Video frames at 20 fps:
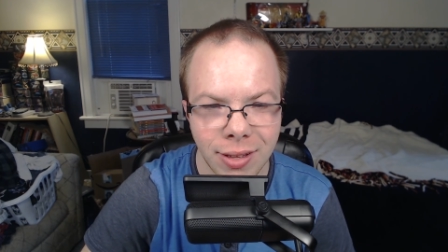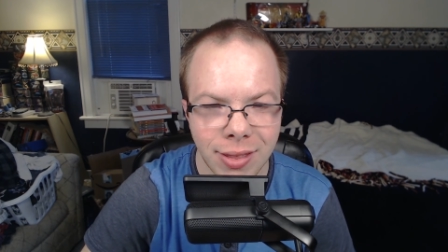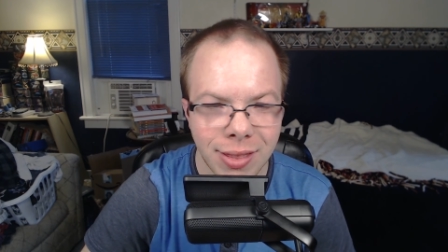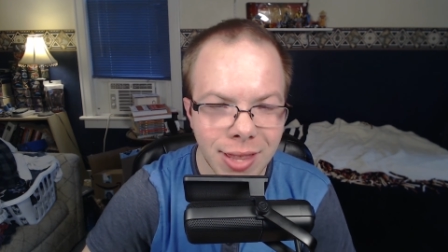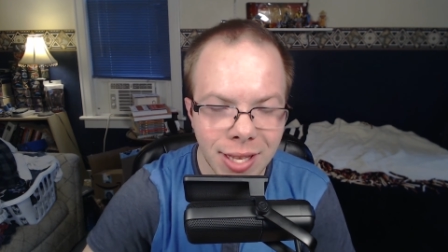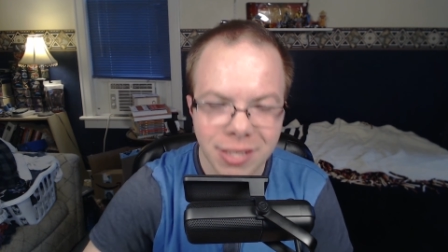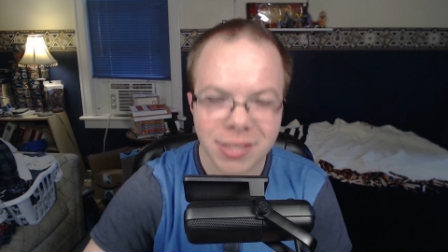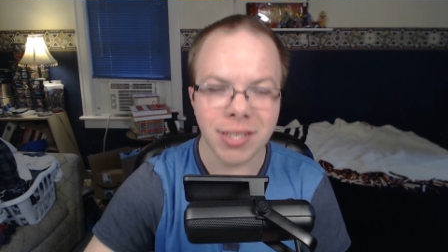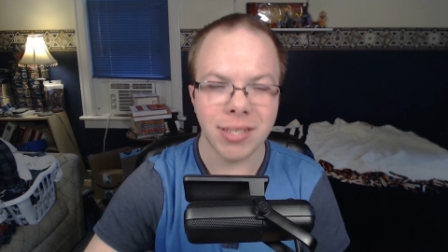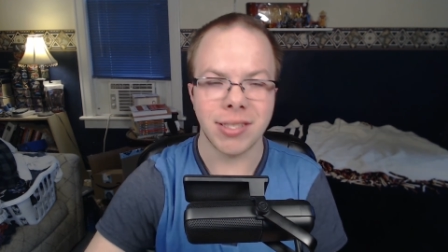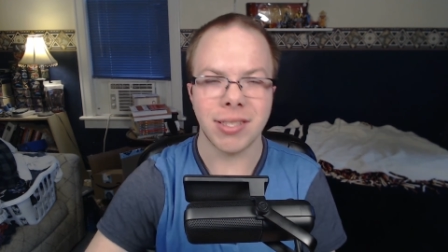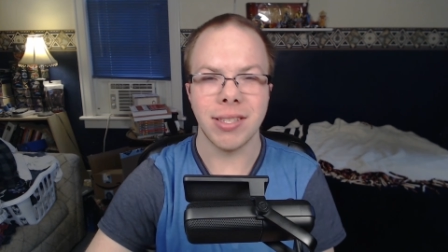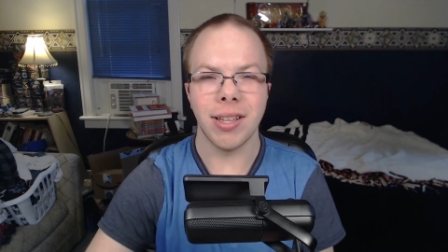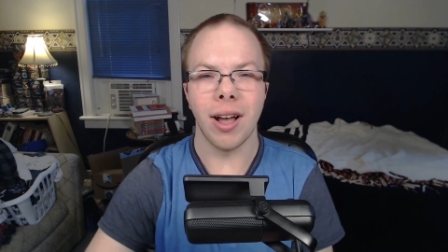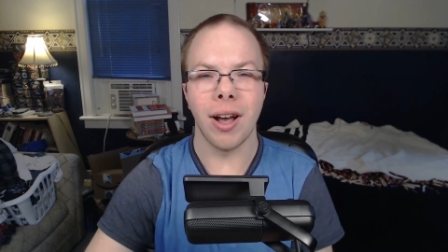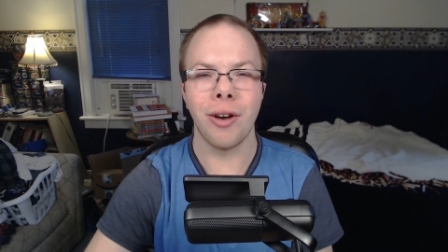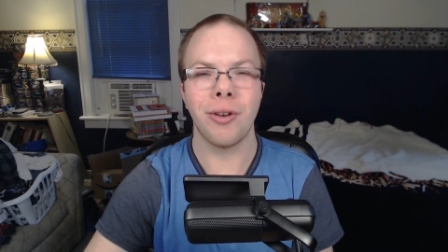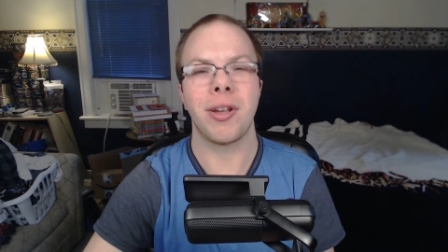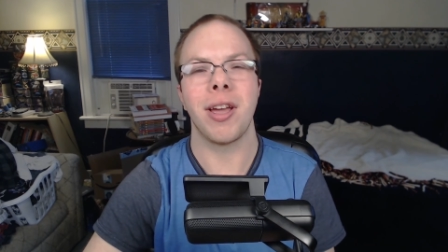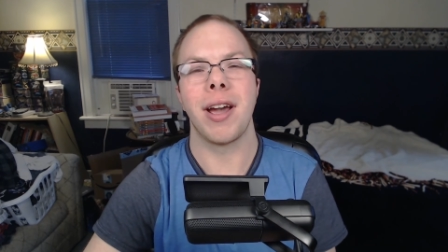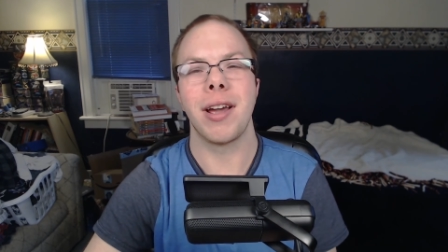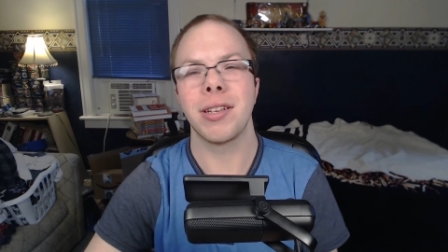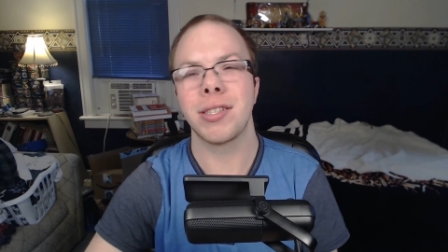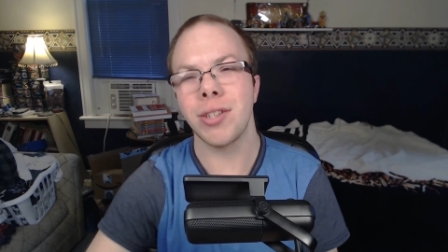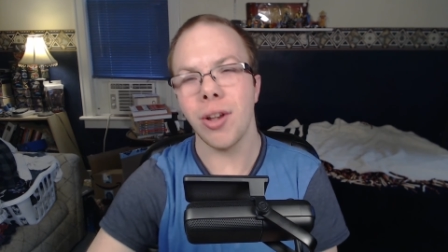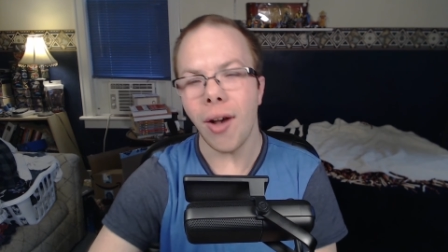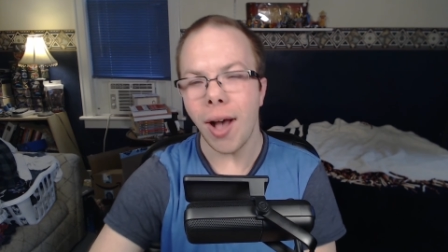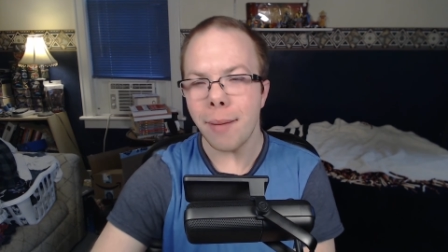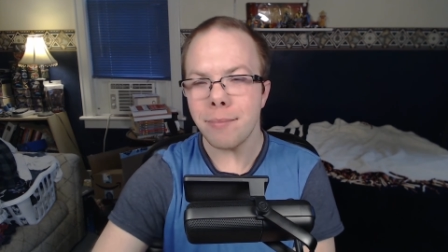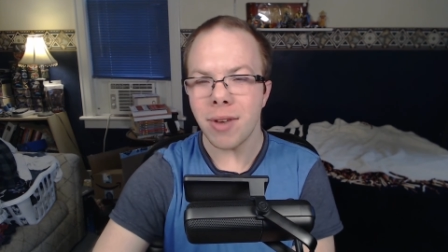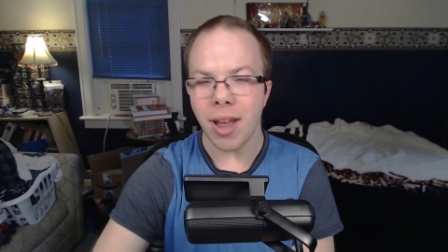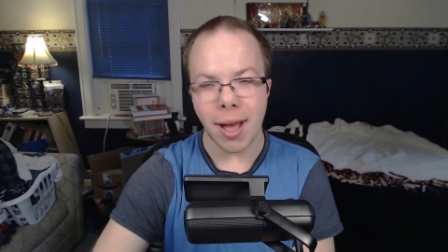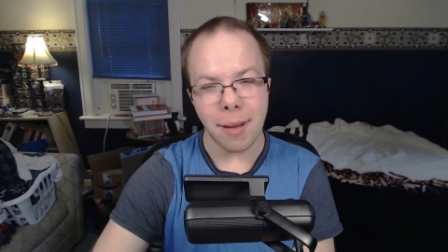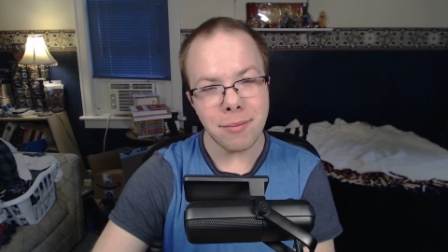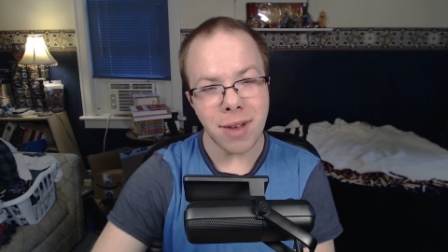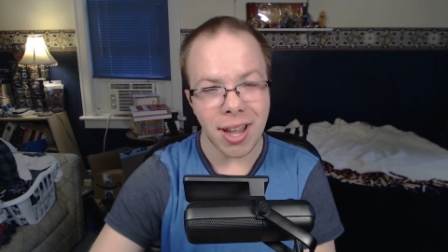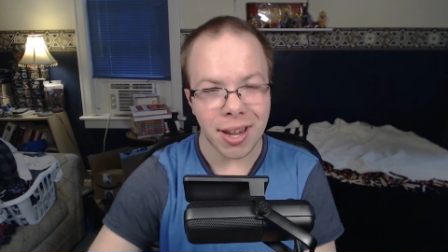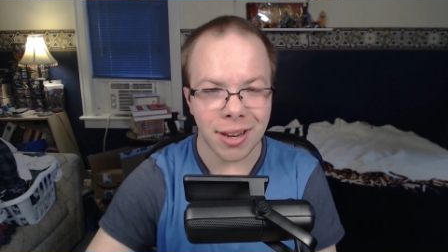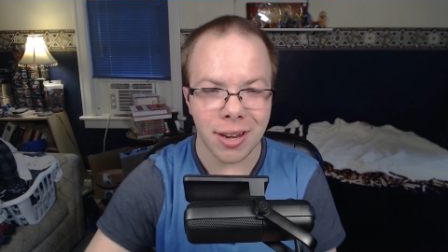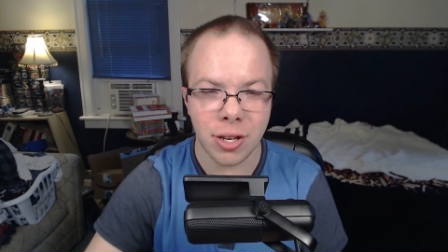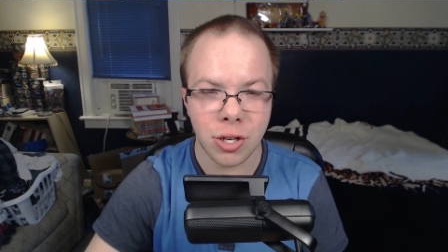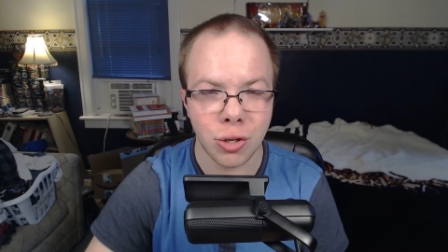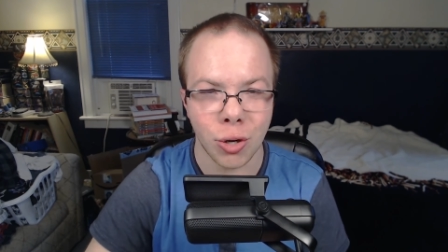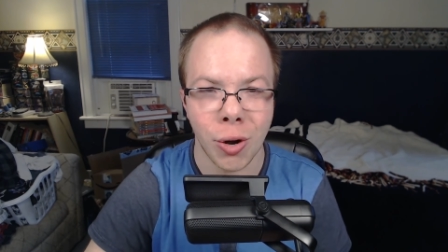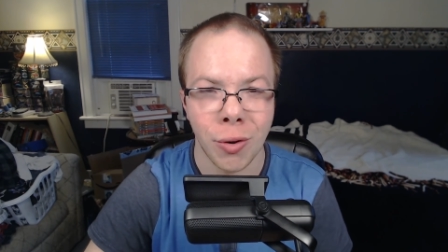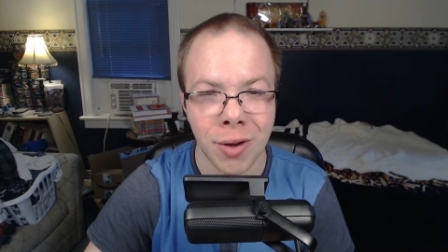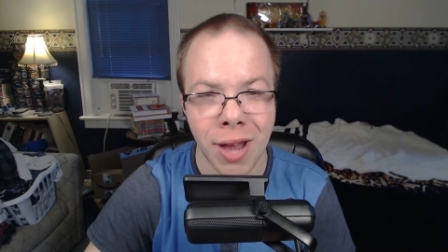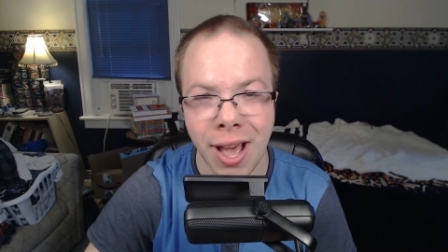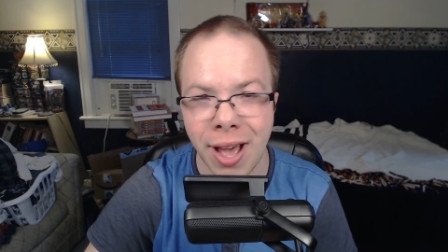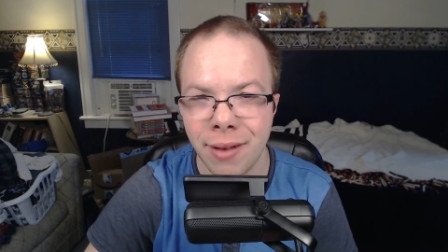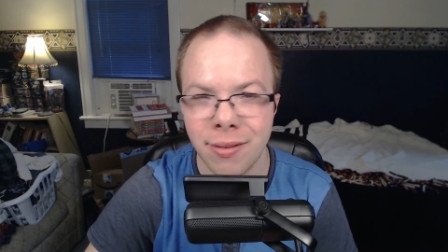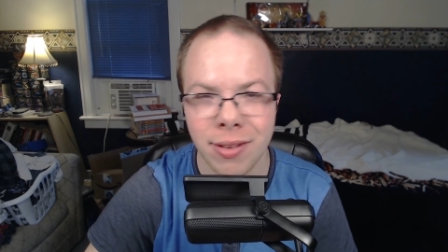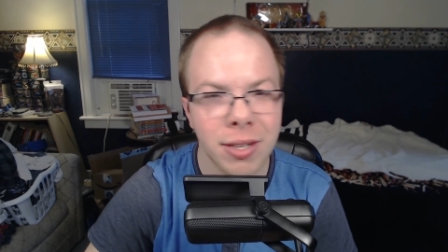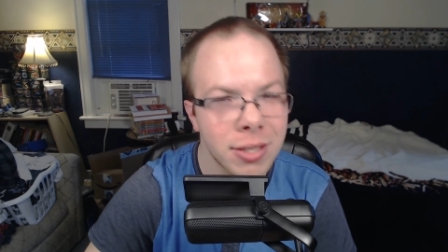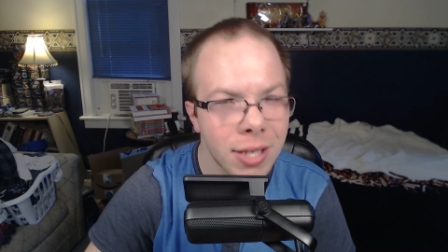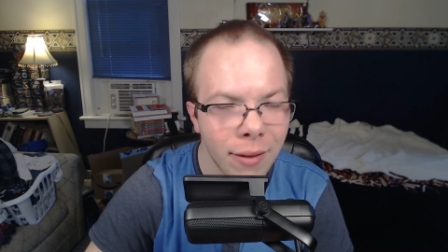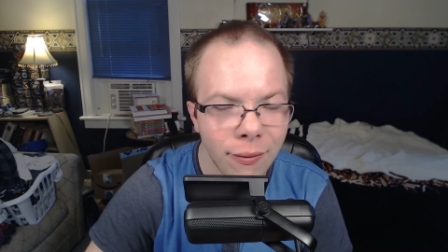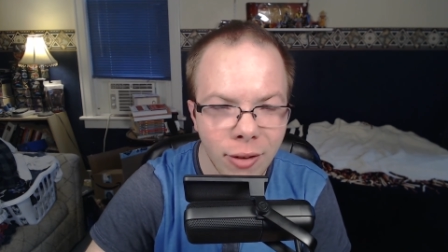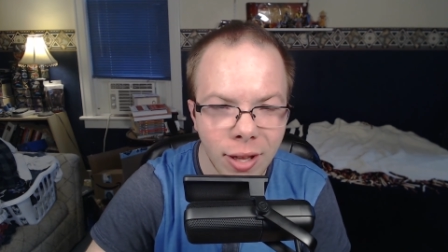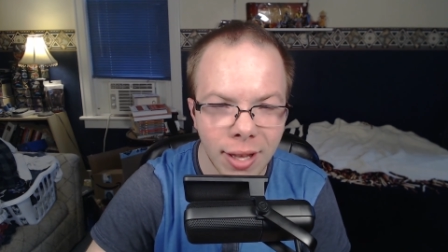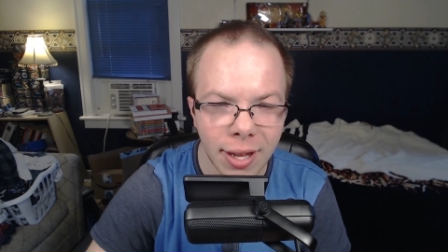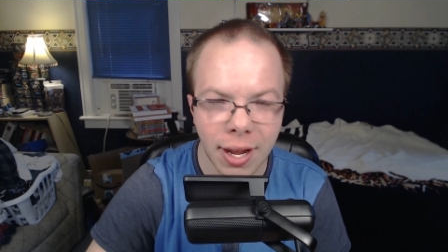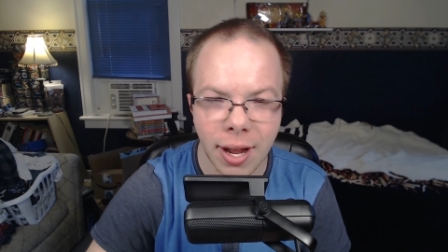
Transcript: this is okay so I'm I'm not gonna drone on because I feel